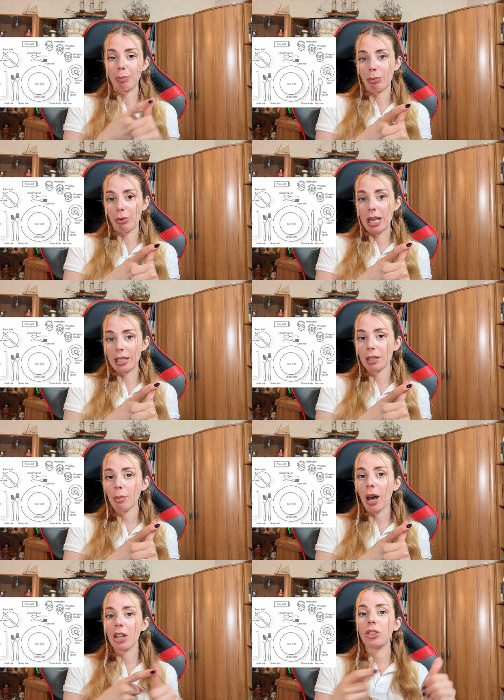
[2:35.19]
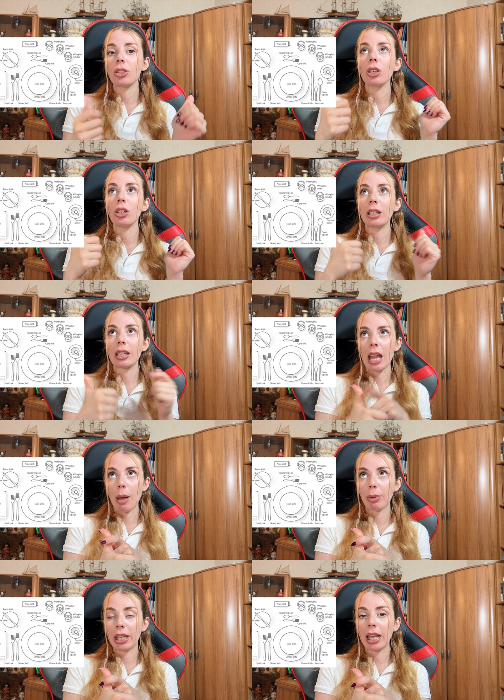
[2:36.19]
bread and butter,
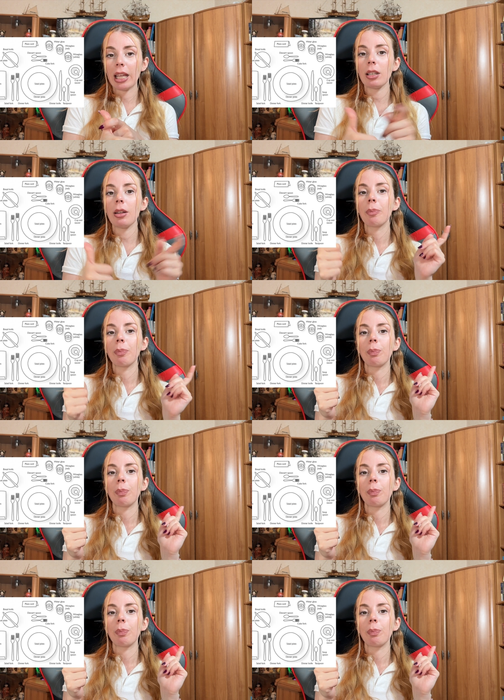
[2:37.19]
napkin,